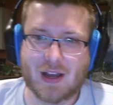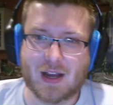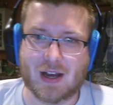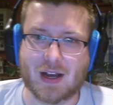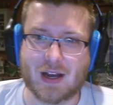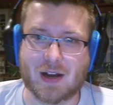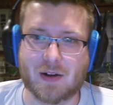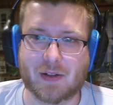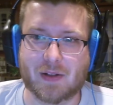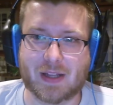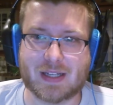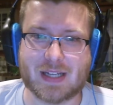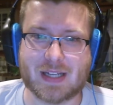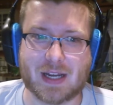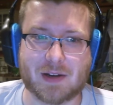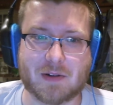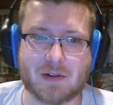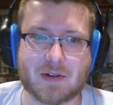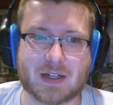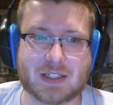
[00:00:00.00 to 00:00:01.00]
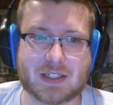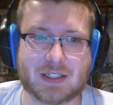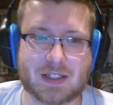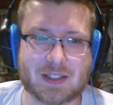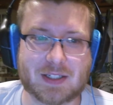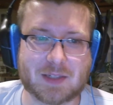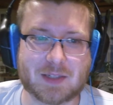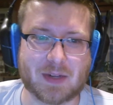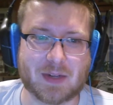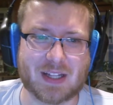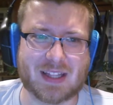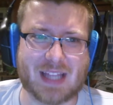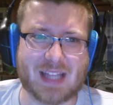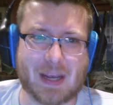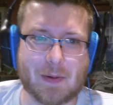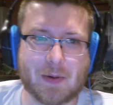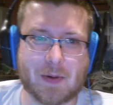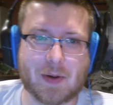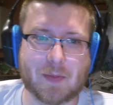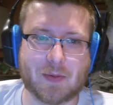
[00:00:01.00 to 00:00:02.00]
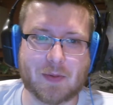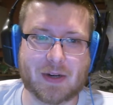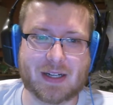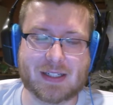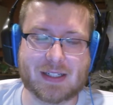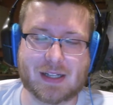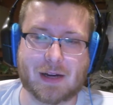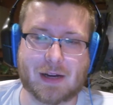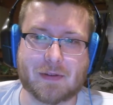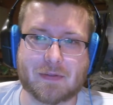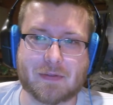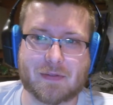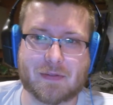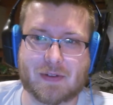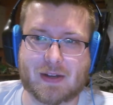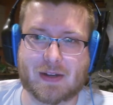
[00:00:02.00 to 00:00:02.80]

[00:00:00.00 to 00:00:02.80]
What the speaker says: Only 10 questions, but they were pretty tough.